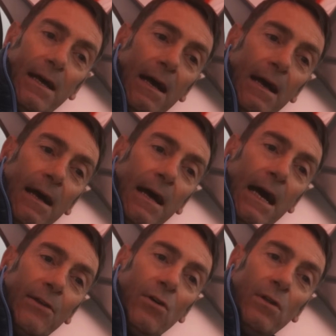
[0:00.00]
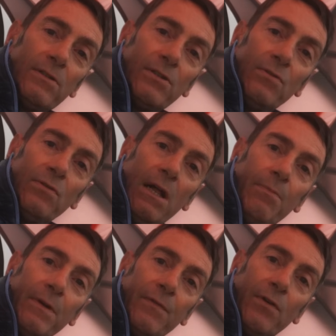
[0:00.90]
And also I'll
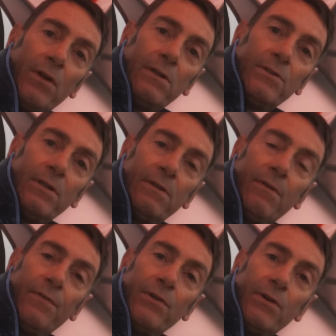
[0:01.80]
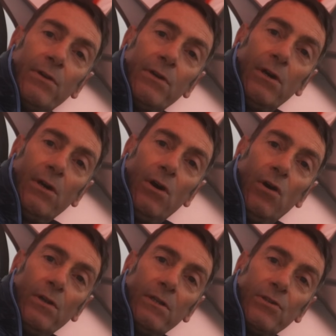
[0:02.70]
be further doing a review
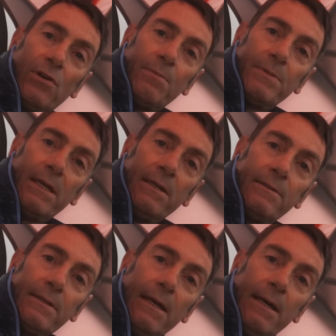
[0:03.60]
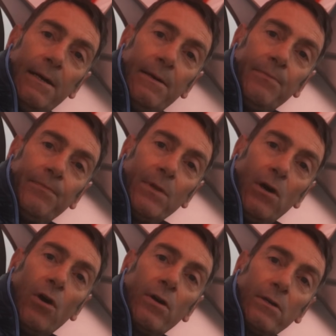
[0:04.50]
on the tarp tent,
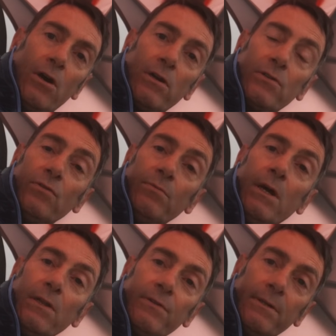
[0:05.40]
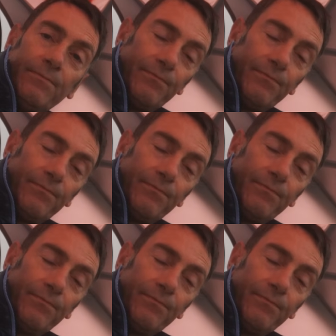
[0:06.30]
Arc Dome Ultra.